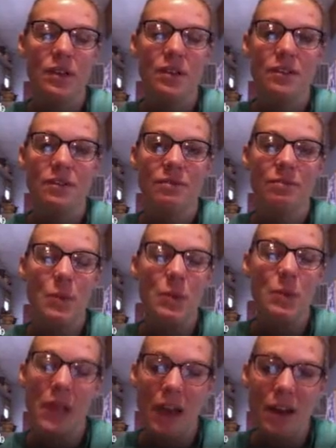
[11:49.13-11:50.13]
be putting
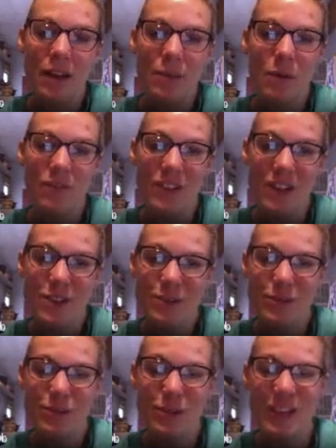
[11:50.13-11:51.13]
out any more videos
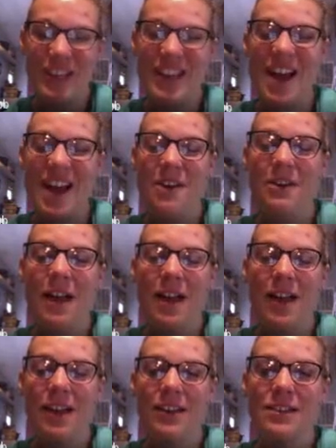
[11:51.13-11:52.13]
between now
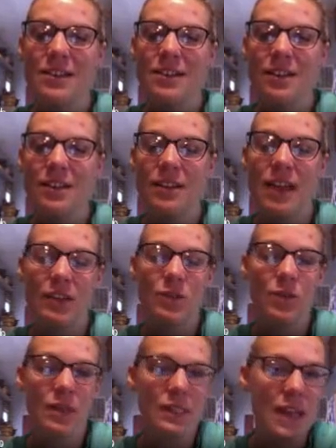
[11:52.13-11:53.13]
and next
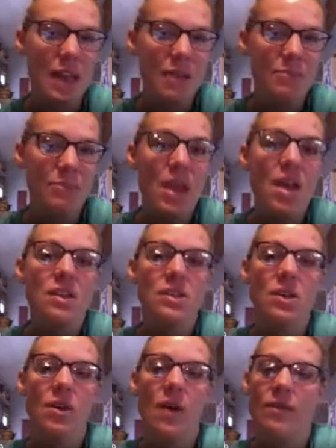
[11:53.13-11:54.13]
Wednesday.
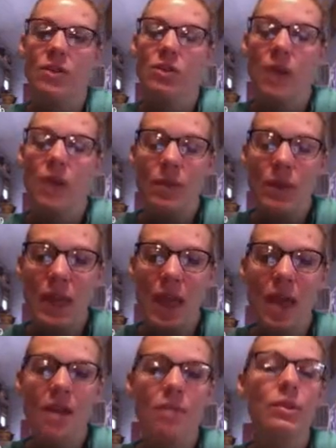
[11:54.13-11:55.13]
So have a great
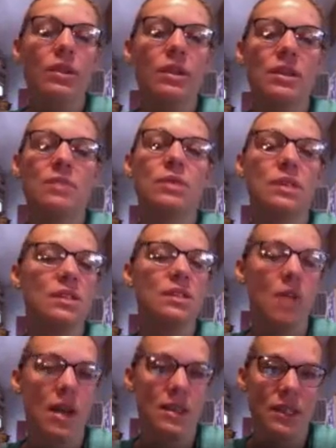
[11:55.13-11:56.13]
weekend. Please, please don't
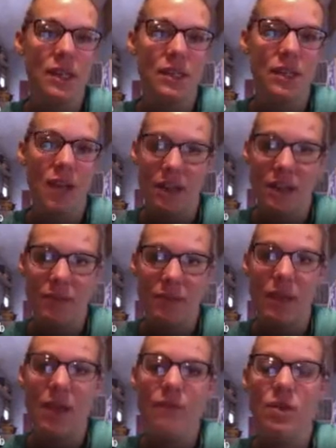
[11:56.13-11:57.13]
hesitate to contact me
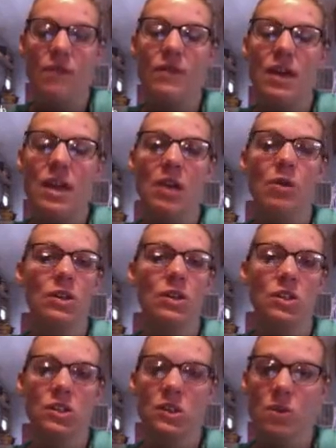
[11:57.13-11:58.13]
if you have any
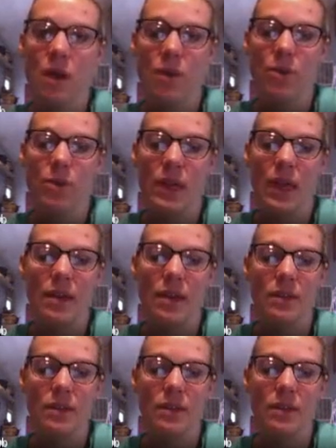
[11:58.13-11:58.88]
questions throughout the weekend.